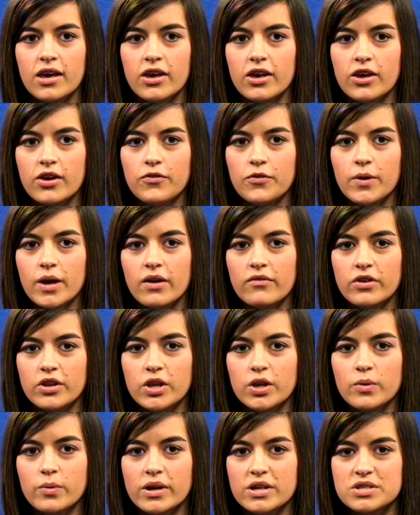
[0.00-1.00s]
If you have any
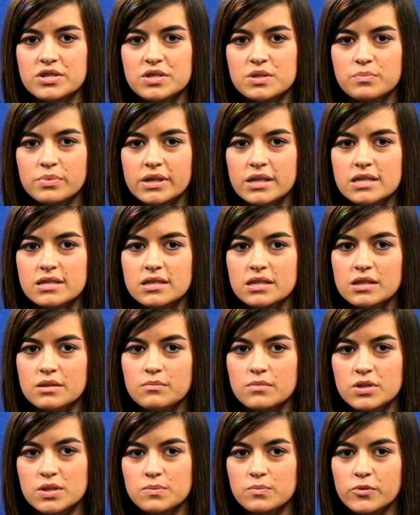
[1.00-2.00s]
questions, please see
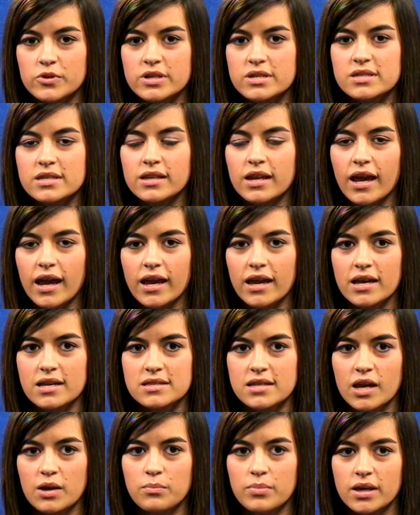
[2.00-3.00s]
Ms. Morrison
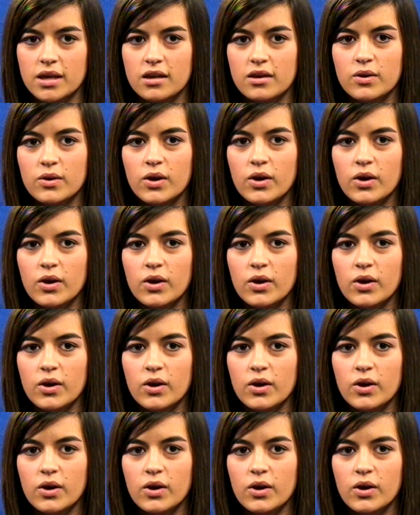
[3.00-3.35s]
ASAP.